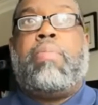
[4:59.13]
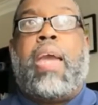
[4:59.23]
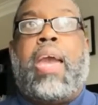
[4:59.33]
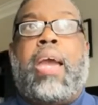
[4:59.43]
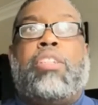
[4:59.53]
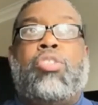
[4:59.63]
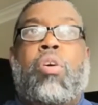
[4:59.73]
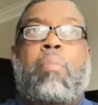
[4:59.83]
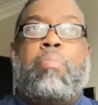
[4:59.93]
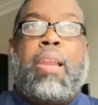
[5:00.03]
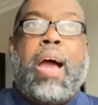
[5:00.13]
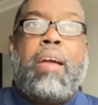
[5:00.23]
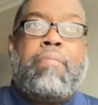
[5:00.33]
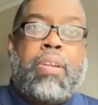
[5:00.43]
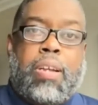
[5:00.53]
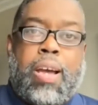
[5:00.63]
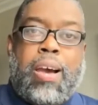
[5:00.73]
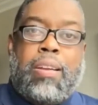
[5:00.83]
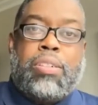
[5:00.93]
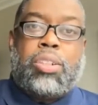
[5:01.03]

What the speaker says: they had to apply for the college